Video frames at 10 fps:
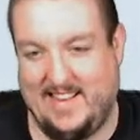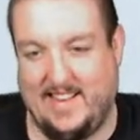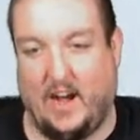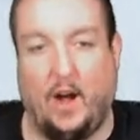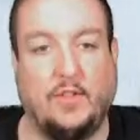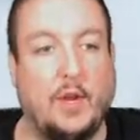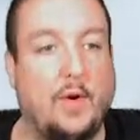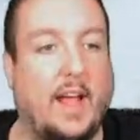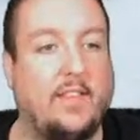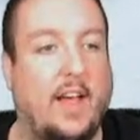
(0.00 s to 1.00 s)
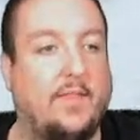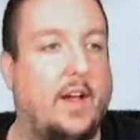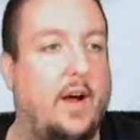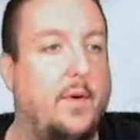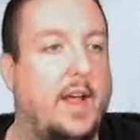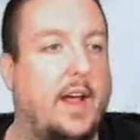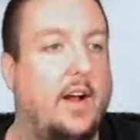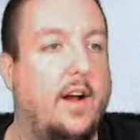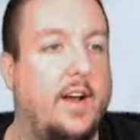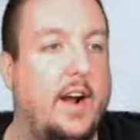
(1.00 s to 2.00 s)
Uh oh, two eggs left. Uh oh, we gotta get
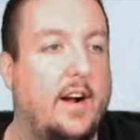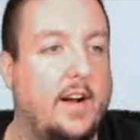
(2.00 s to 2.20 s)
over there.